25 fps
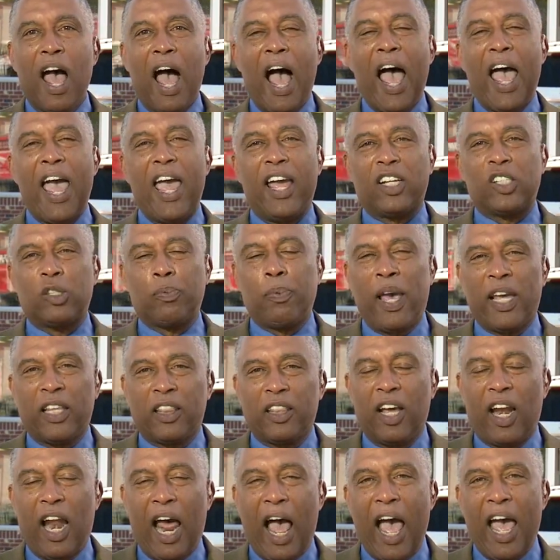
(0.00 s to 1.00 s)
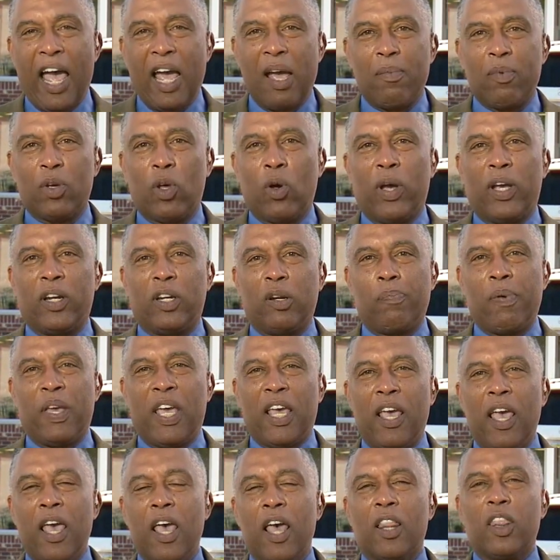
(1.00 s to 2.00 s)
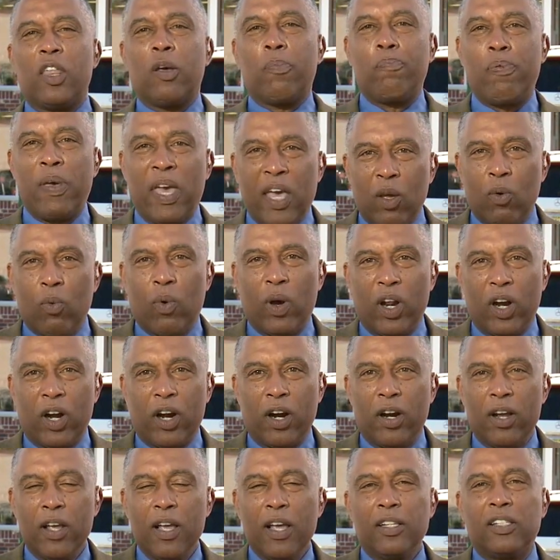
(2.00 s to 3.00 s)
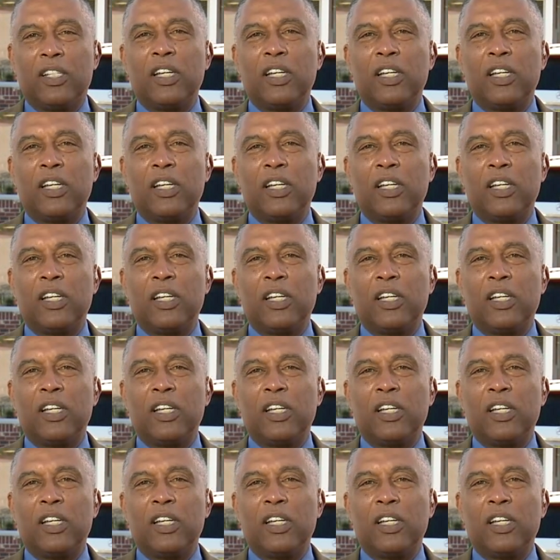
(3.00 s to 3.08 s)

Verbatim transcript: I expect that I am going to be the big winner